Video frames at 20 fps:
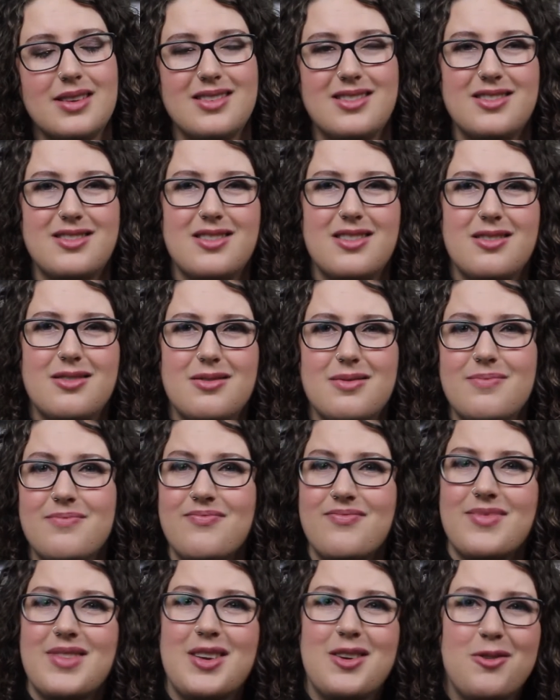So
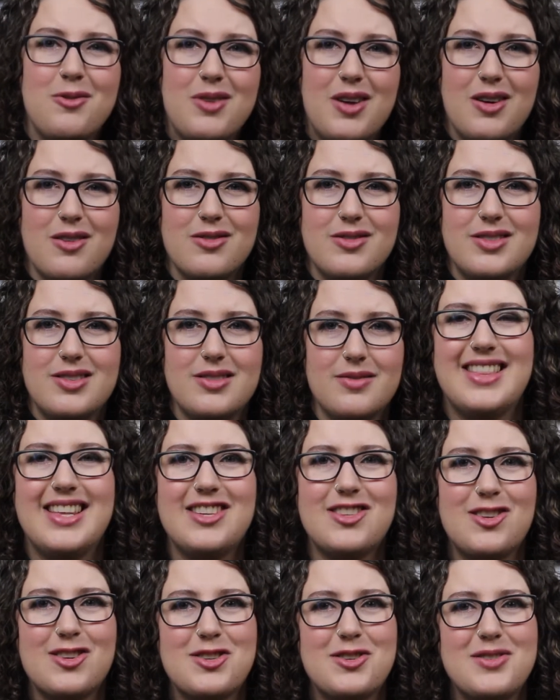who knows?
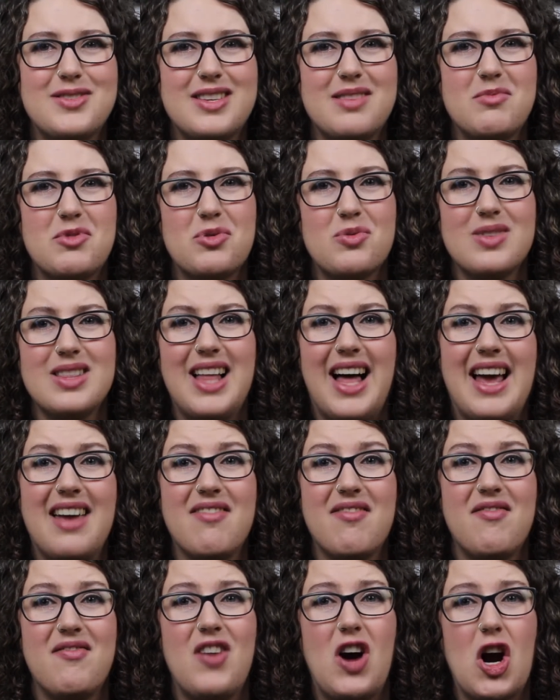These also seem to rely
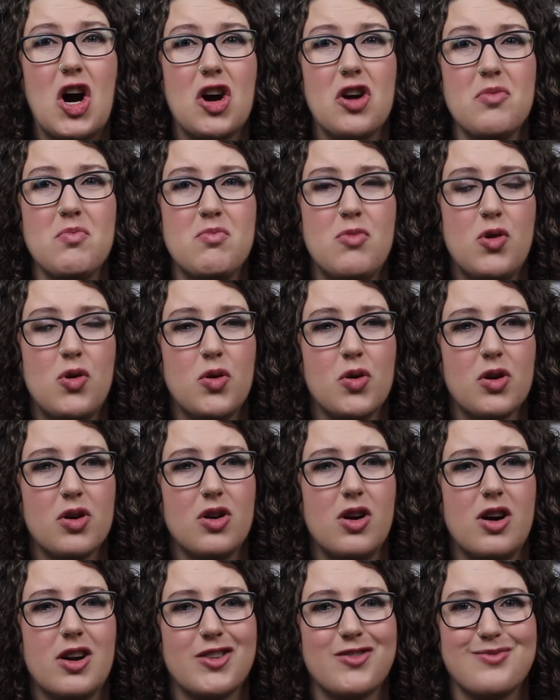far
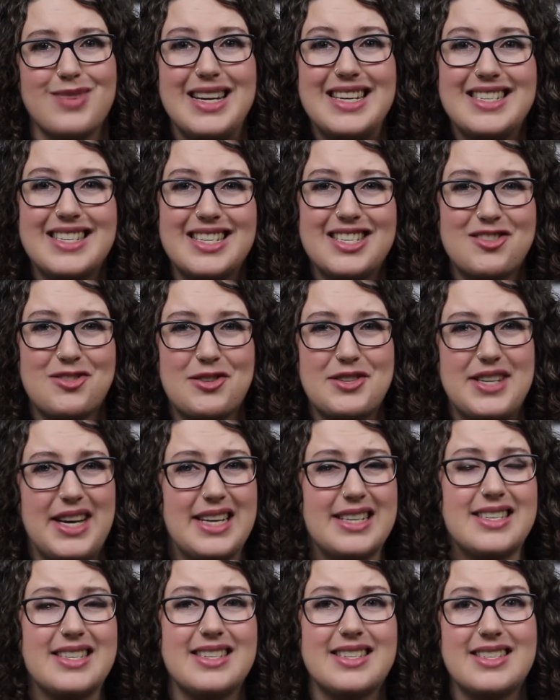more on racist or
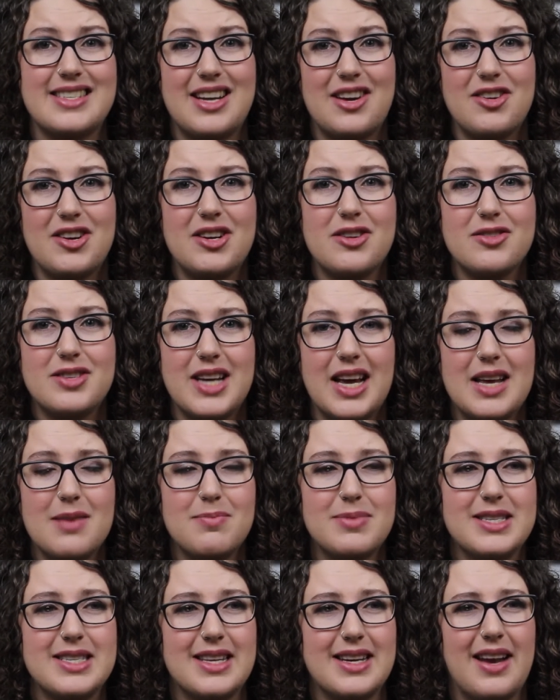sexist
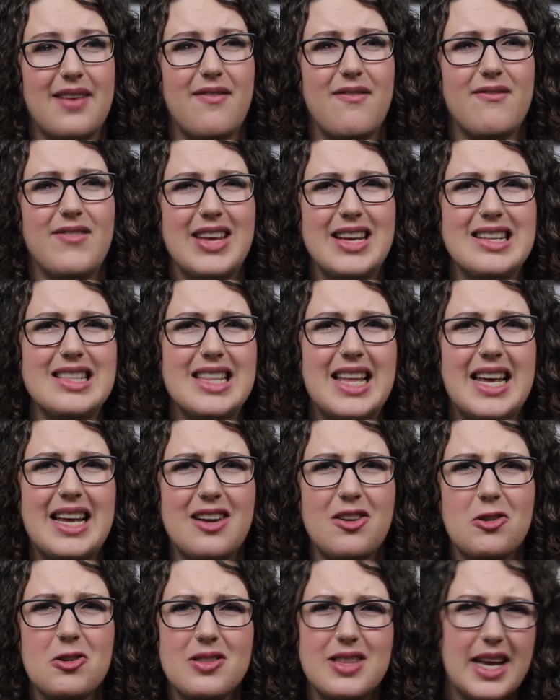stereotypes than I feel
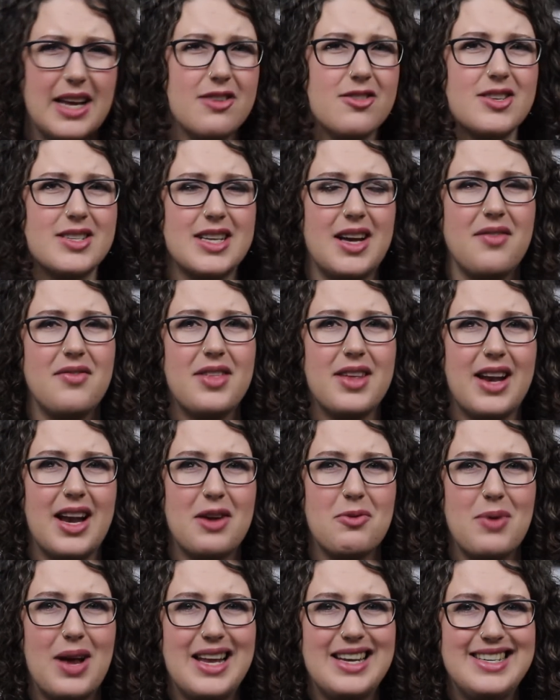like her later stuff that
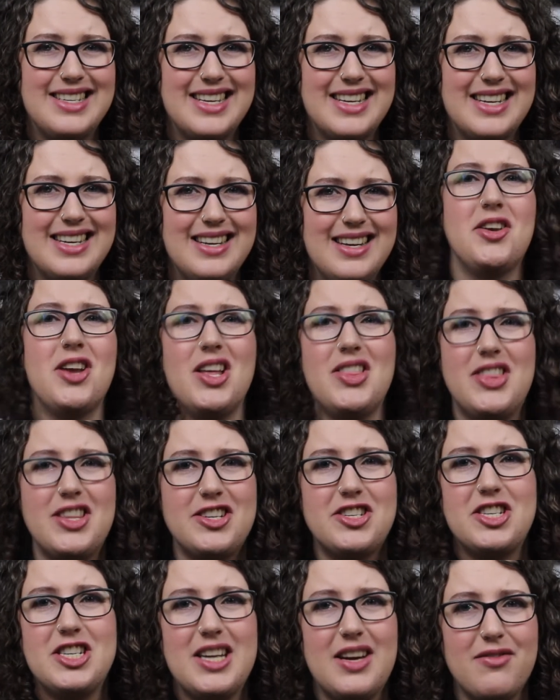I read did. Not
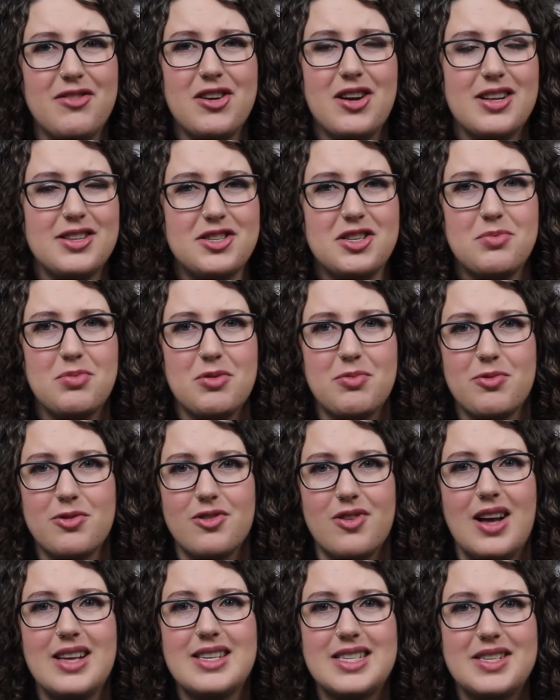that she ever got super
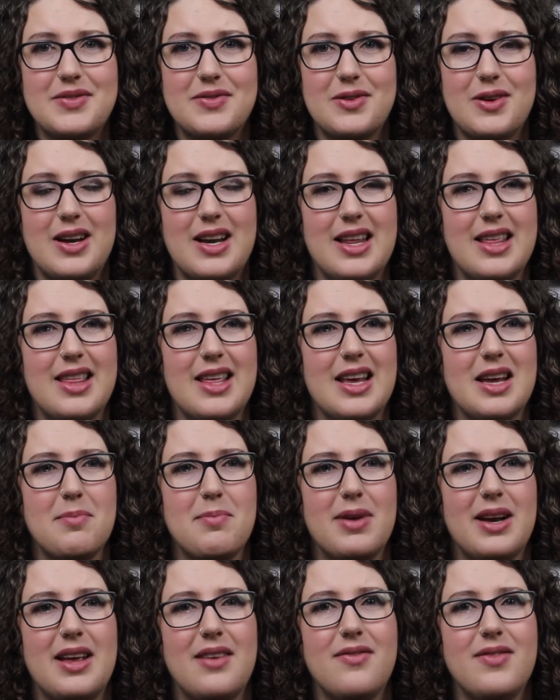progressive or anything,
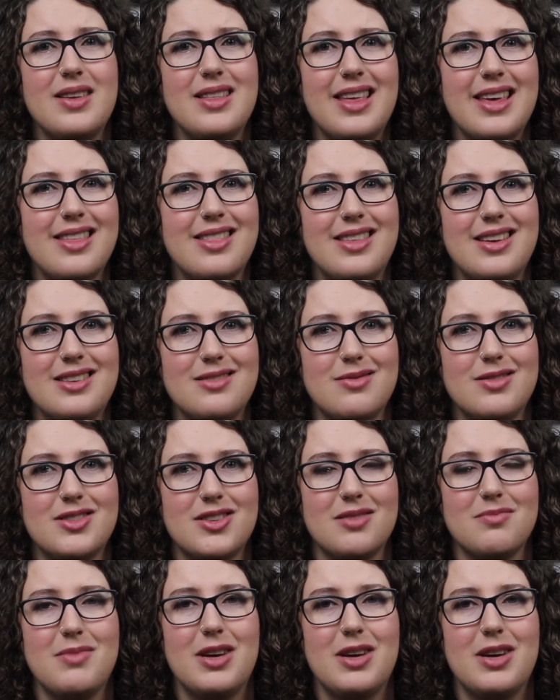but I feel like these ones are